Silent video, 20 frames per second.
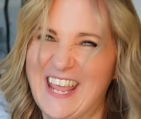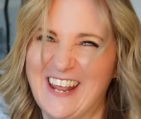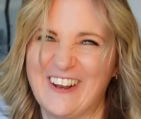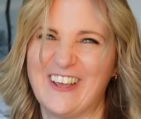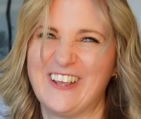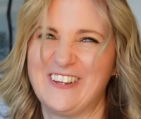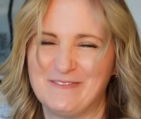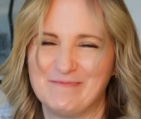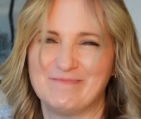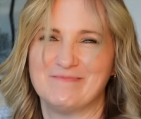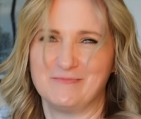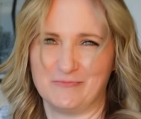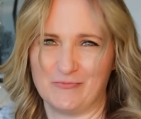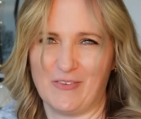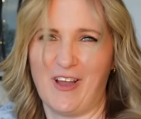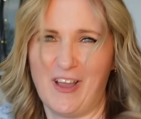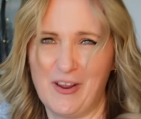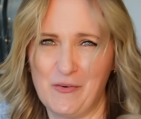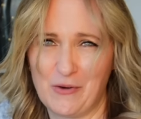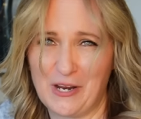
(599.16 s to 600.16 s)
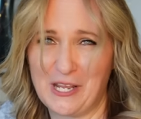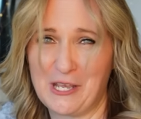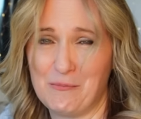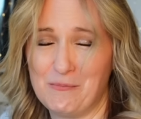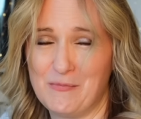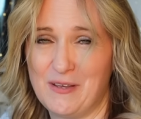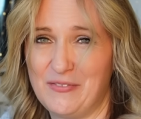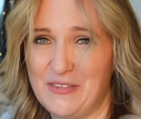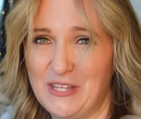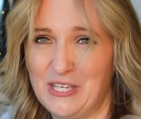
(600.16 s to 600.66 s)
And I
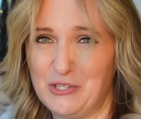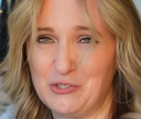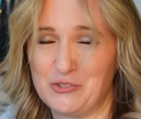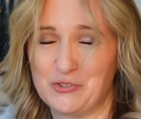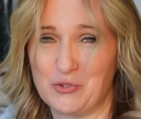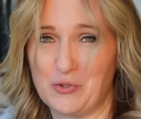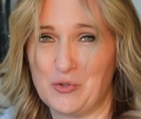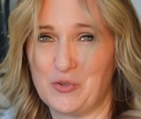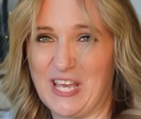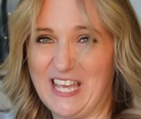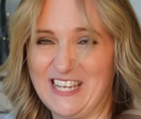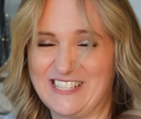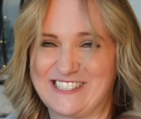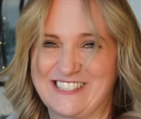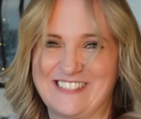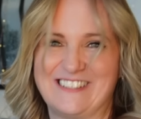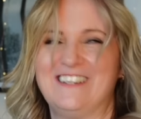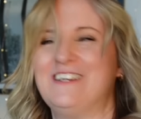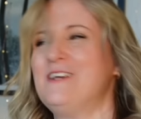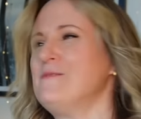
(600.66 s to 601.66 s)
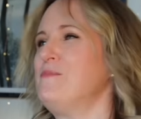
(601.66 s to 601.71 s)
recommend that you do that